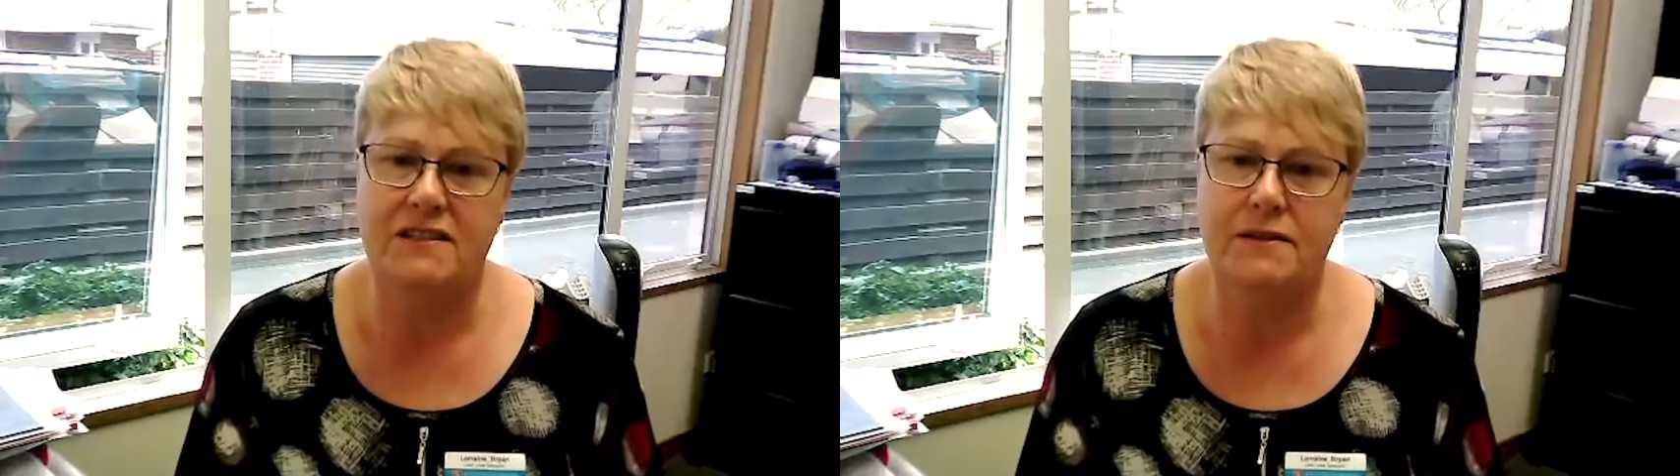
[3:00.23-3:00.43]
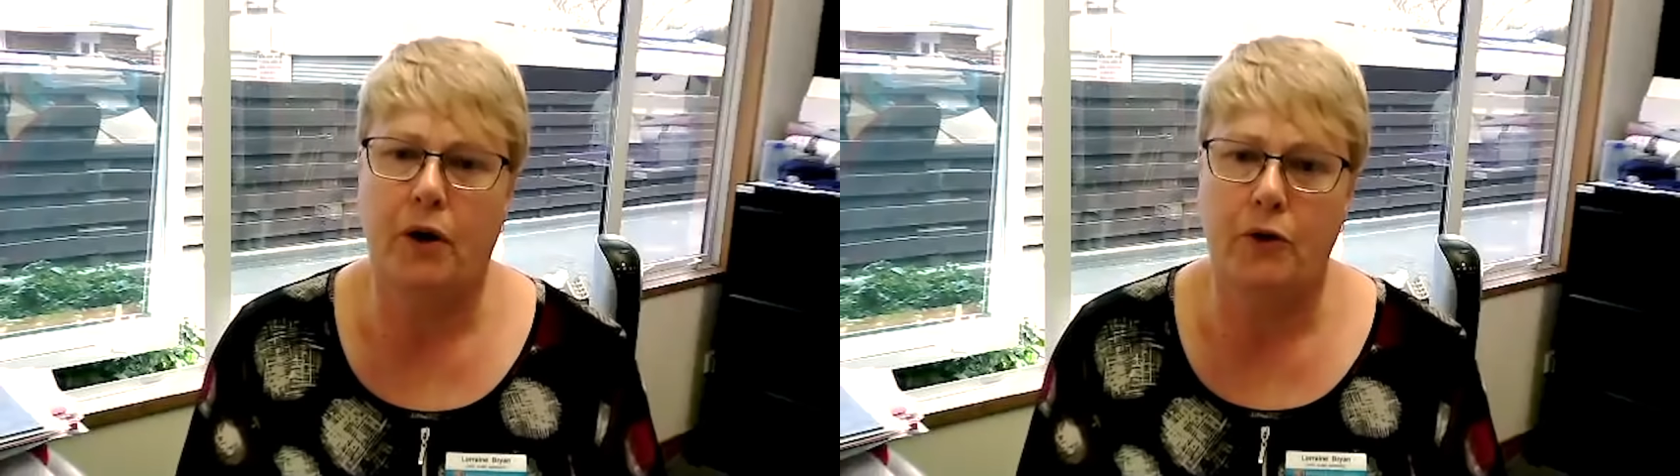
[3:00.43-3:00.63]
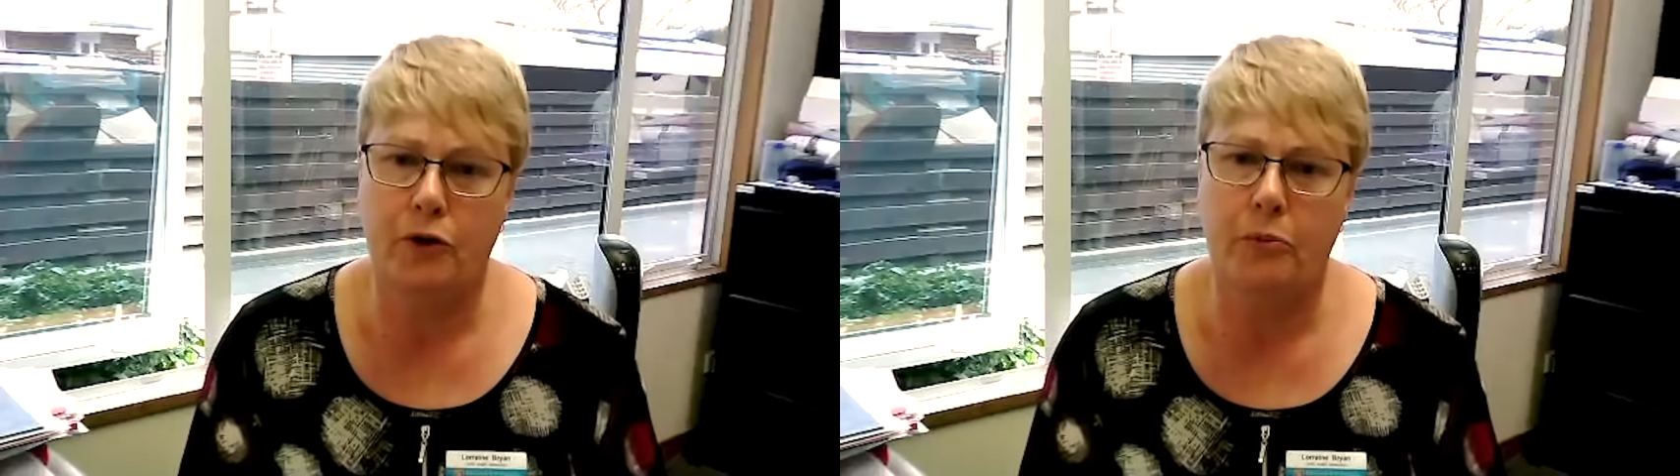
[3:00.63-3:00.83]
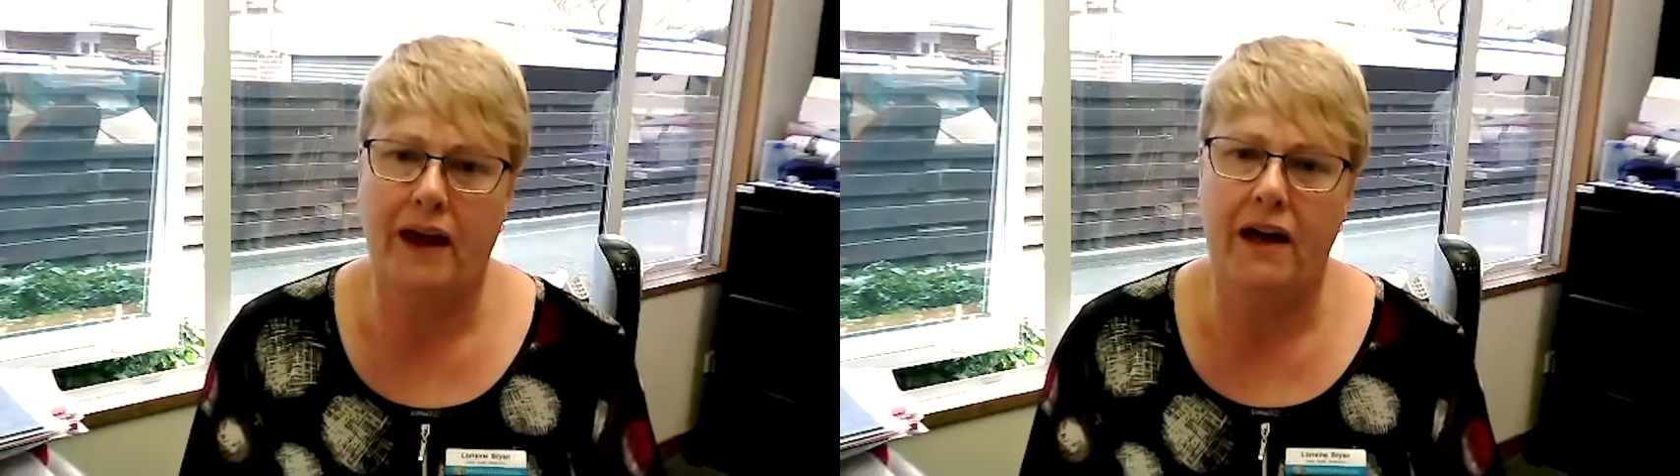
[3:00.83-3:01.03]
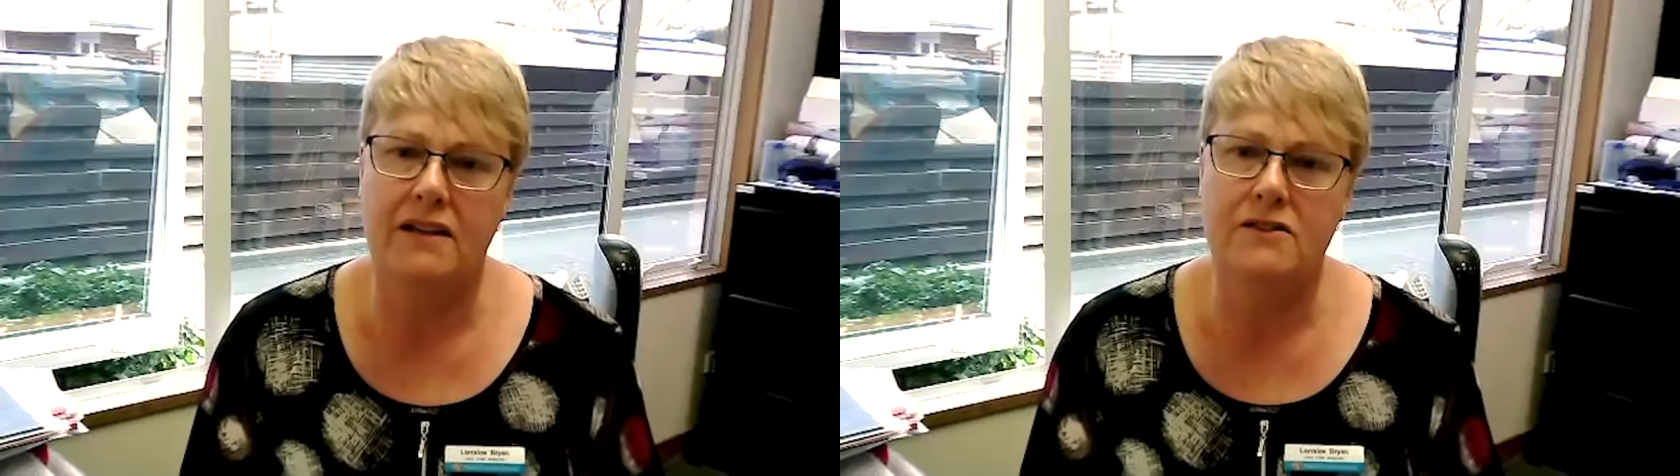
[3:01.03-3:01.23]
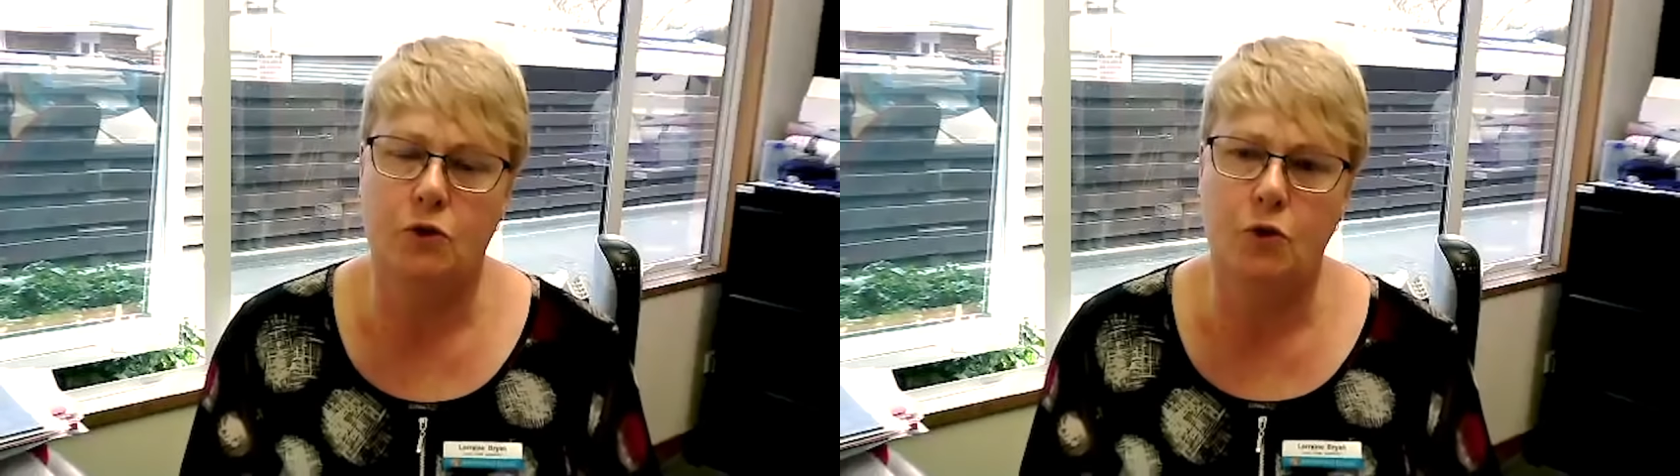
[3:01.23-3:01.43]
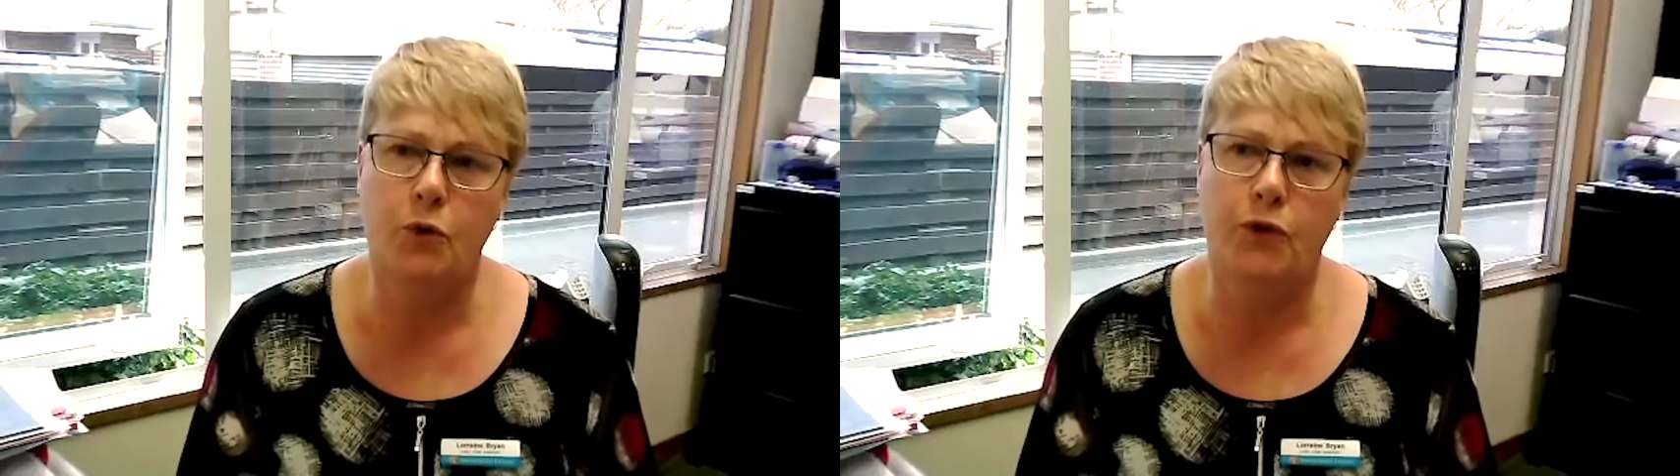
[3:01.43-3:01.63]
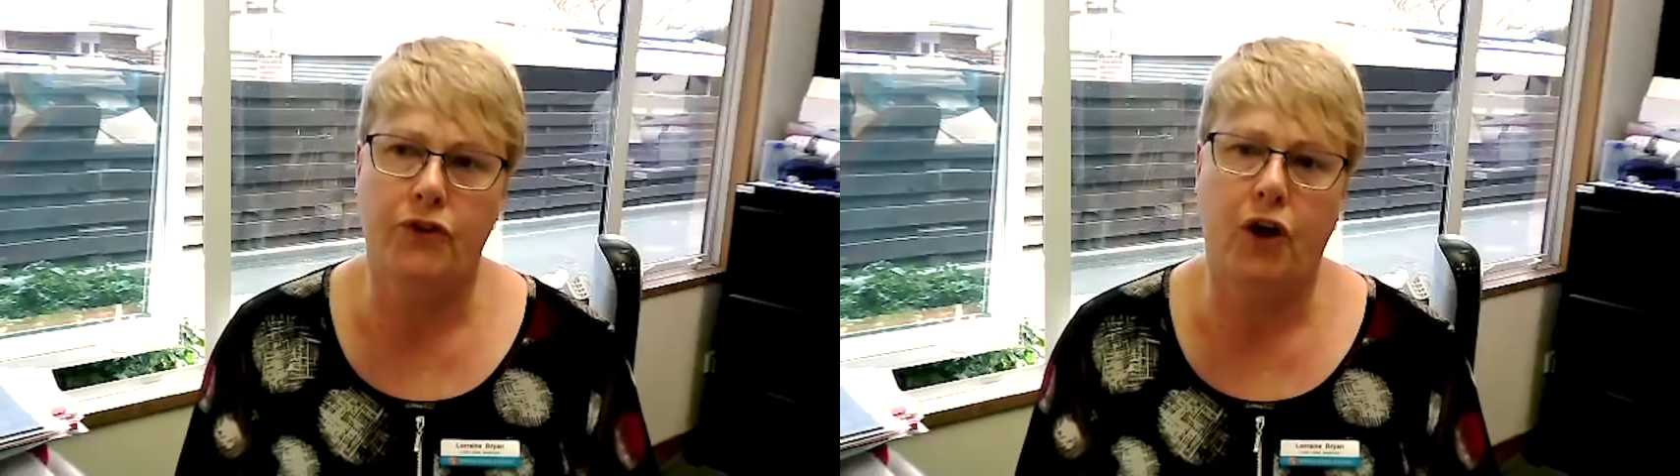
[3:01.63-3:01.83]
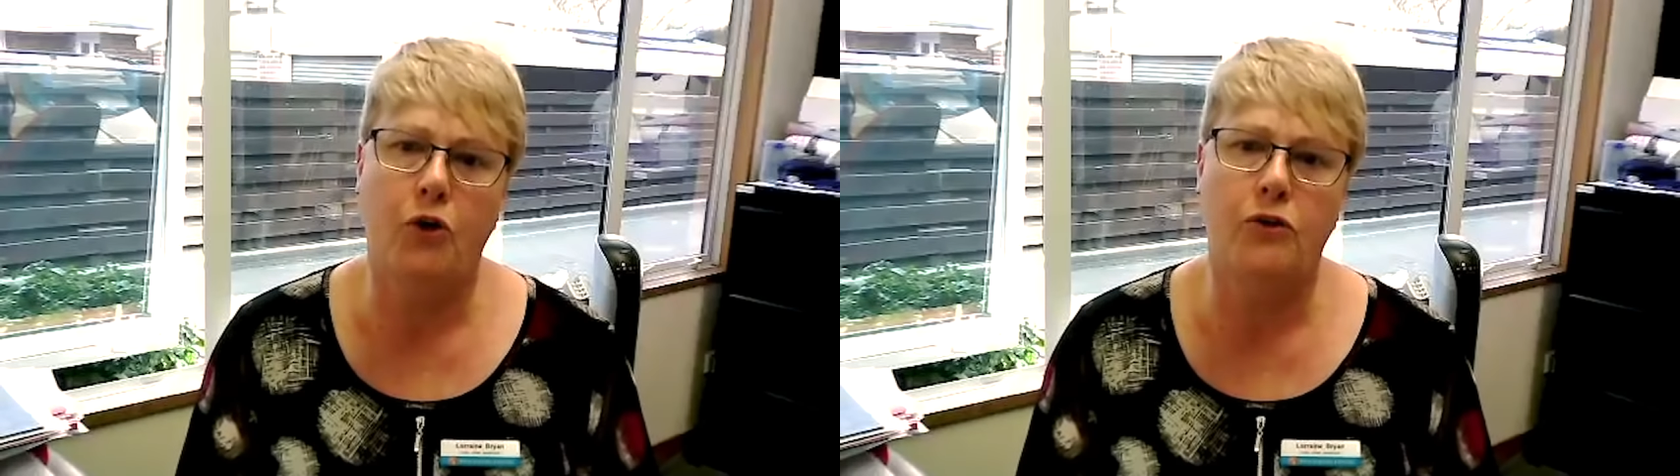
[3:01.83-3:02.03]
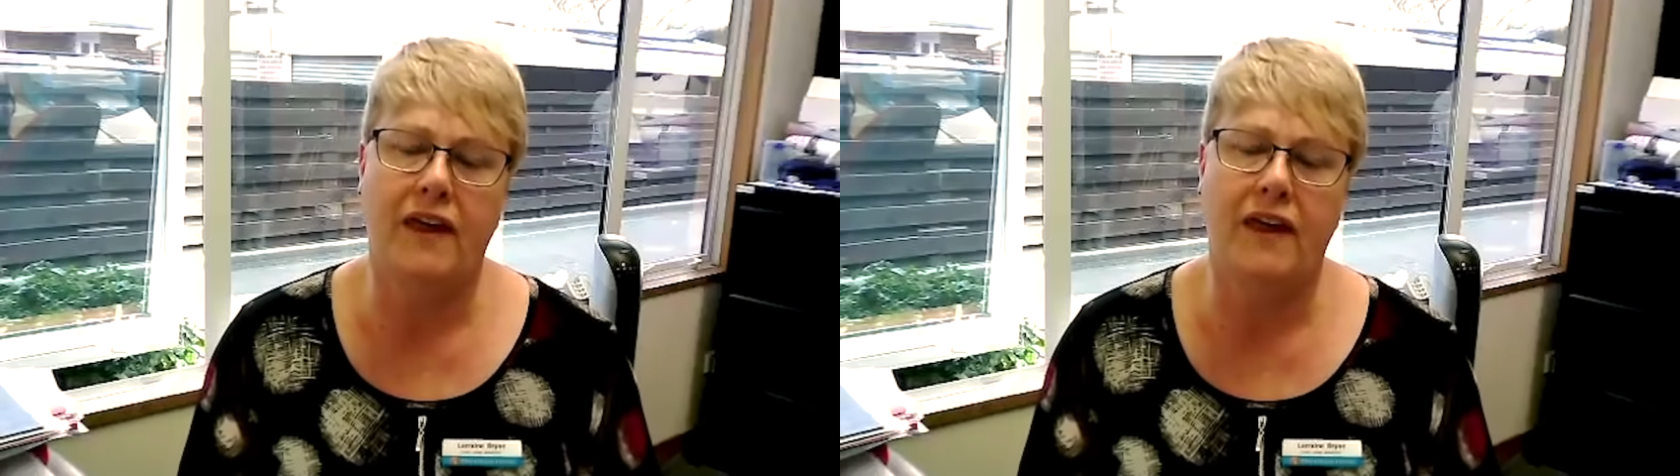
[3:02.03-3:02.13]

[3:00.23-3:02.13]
spoke about is also